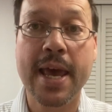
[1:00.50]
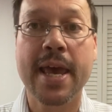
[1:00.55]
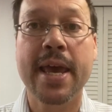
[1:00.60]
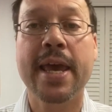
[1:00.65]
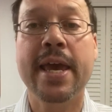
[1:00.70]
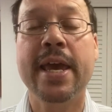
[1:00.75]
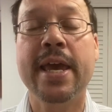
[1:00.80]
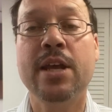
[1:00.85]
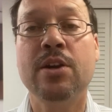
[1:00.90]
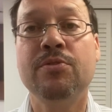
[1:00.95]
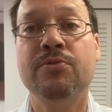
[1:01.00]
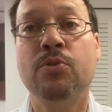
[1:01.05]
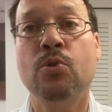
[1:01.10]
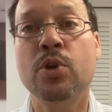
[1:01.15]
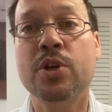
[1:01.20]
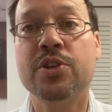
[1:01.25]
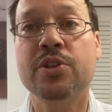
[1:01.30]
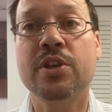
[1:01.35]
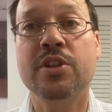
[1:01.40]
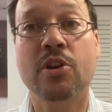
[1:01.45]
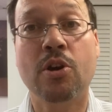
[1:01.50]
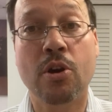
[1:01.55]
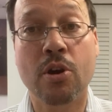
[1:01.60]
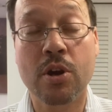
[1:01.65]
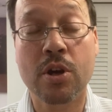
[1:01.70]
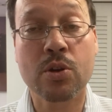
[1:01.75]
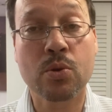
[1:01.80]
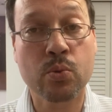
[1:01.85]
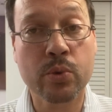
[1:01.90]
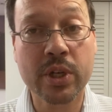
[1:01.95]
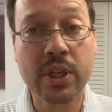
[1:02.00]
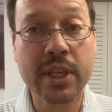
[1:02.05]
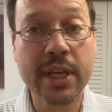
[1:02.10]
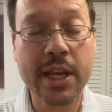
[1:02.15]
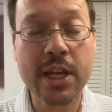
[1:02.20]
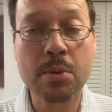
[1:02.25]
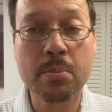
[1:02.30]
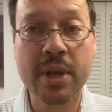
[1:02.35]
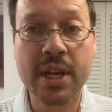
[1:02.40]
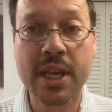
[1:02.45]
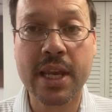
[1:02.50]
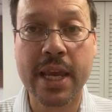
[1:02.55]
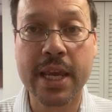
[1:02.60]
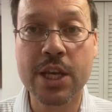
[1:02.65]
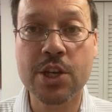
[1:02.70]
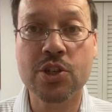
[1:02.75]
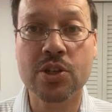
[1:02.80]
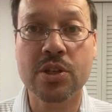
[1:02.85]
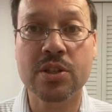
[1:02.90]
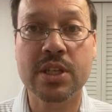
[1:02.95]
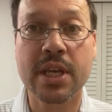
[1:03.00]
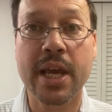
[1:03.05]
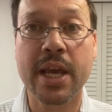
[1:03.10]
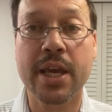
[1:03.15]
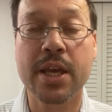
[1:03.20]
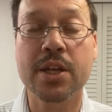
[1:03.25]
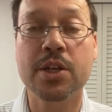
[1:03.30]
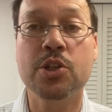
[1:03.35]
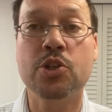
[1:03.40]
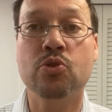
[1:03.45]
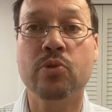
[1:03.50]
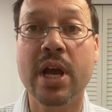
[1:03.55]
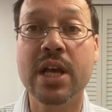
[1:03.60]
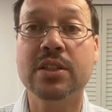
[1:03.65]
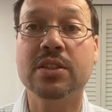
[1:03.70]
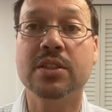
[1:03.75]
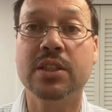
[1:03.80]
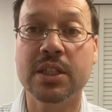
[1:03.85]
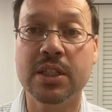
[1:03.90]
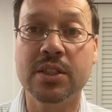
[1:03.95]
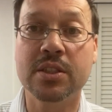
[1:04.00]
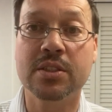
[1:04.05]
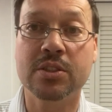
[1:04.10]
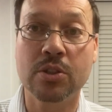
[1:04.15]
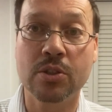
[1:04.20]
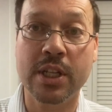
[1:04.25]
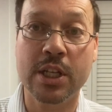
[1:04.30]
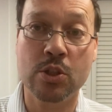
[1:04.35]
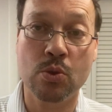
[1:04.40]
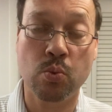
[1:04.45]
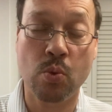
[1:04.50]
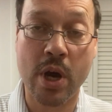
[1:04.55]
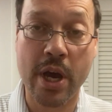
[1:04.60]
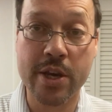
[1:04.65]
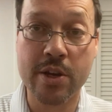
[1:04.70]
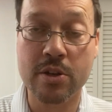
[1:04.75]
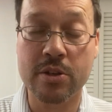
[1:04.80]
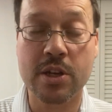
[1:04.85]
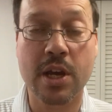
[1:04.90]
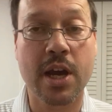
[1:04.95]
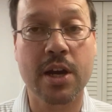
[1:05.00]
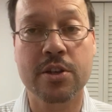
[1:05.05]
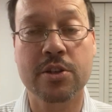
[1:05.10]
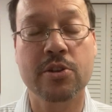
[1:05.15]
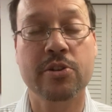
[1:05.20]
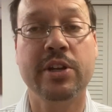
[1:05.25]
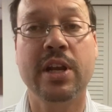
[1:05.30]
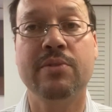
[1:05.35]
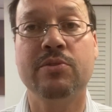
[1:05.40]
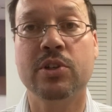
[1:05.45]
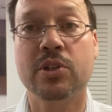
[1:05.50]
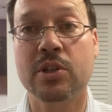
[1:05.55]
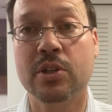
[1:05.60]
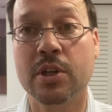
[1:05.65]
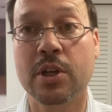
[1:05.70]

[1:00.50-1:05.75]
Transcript: And unfortunately, there aren't really any medications that can address this. So that's why your doctor never